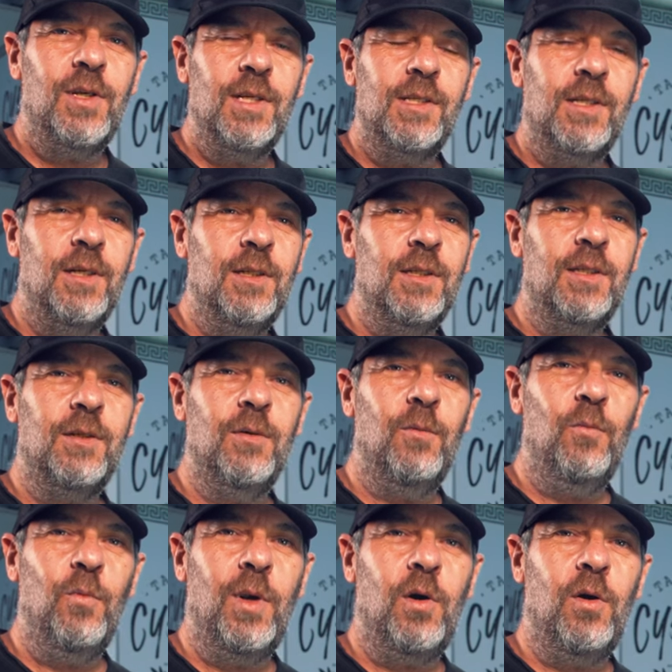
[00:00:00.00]
desserts,
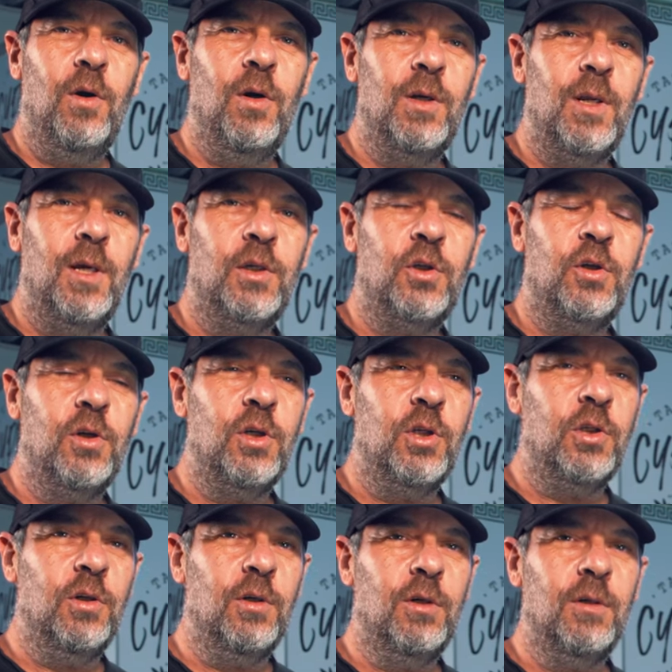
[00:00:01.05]
we got a
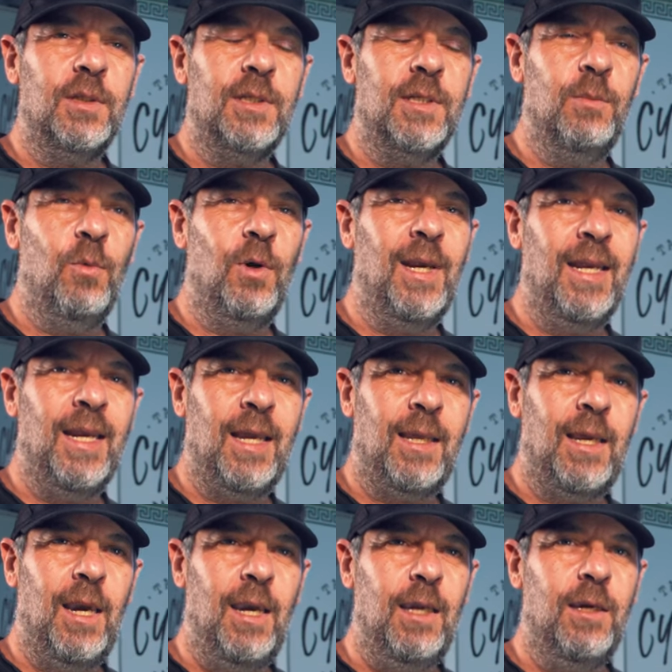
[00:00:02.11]
traditional semolina
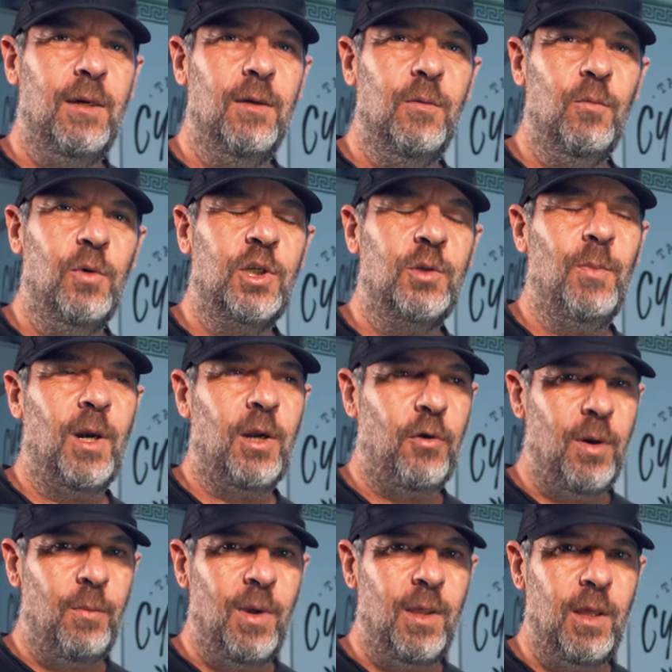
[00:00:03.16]
cake, which my
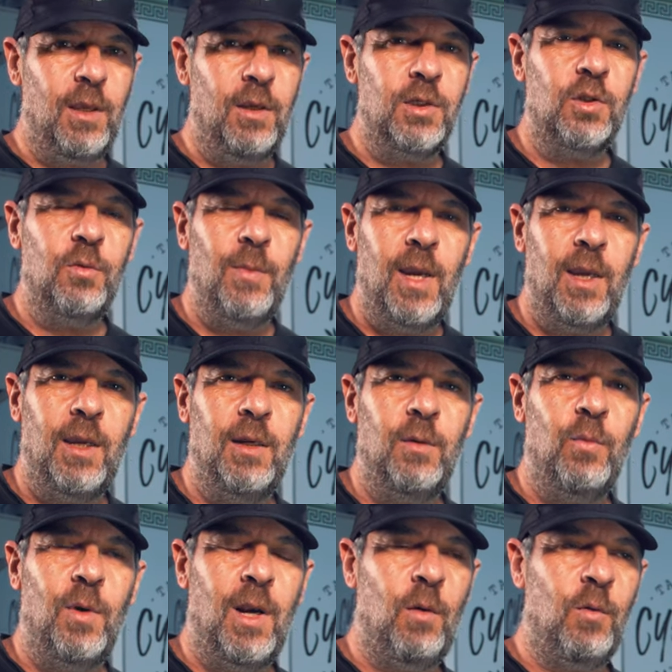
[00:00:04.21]
grandmother used to make it
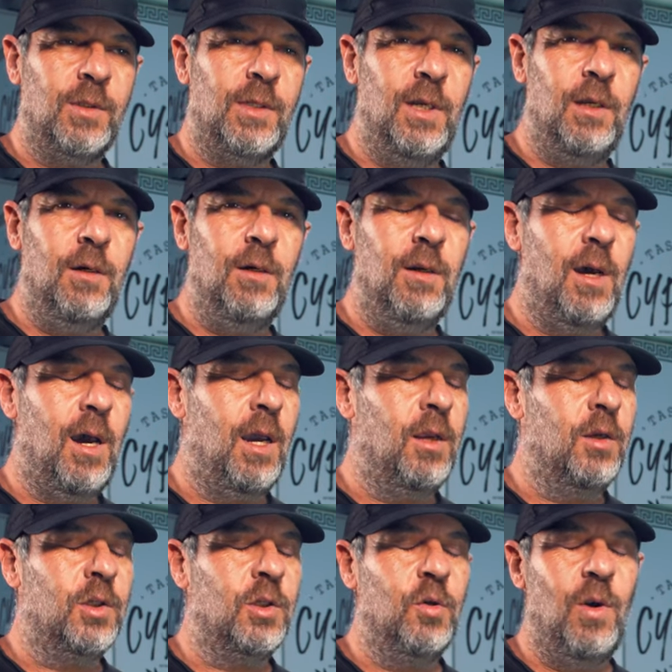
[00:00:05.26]
when I was little. I
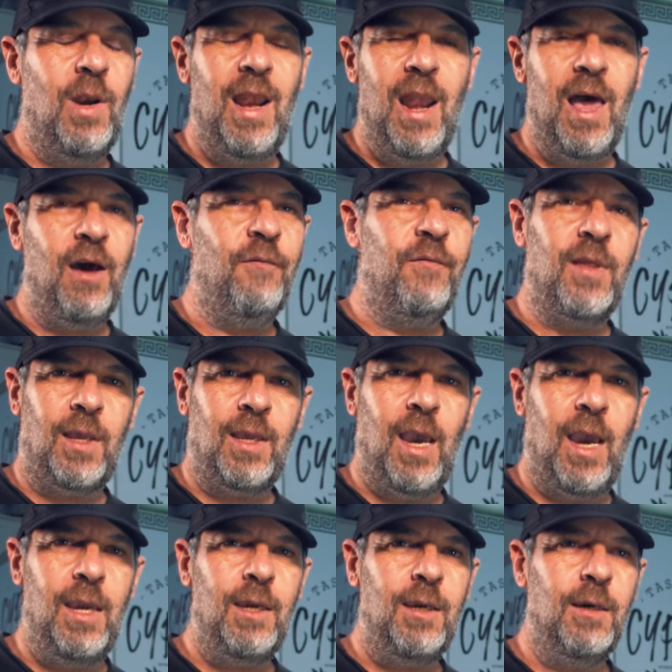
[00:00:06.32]
used to love the
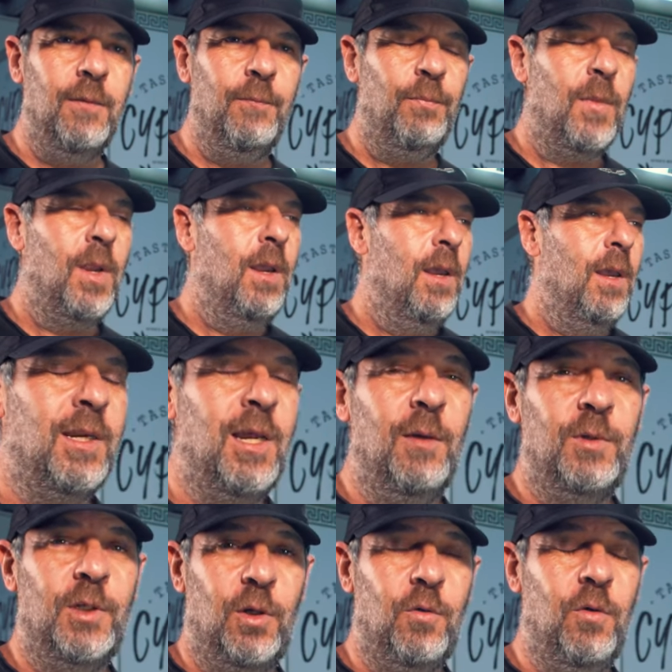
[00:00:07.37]
cake. And by the time
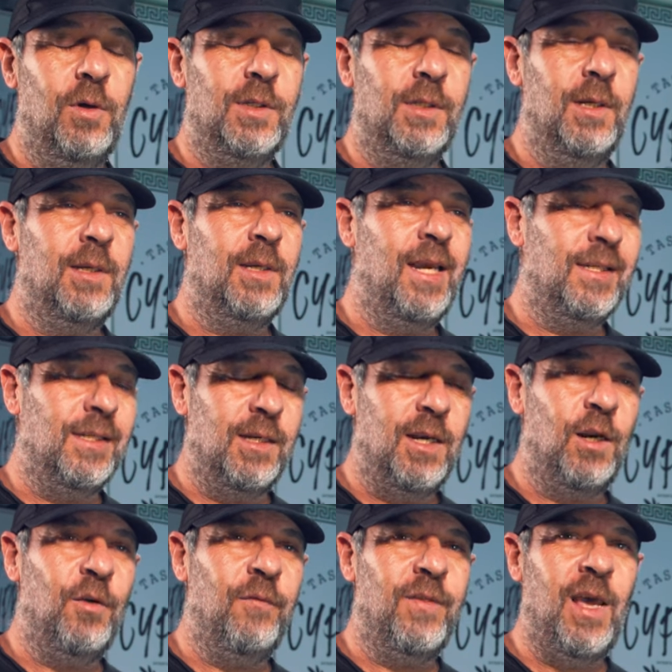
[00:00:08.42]
she cooks it, takes it
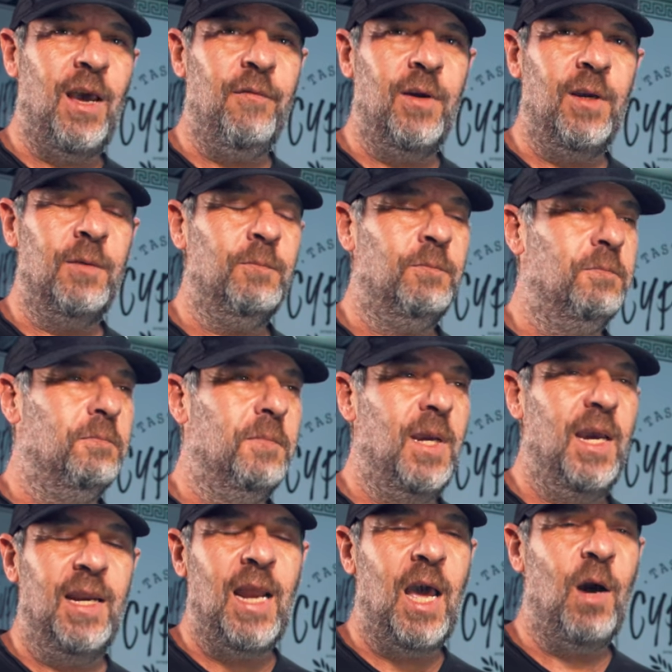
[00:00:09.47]
out of the oven, an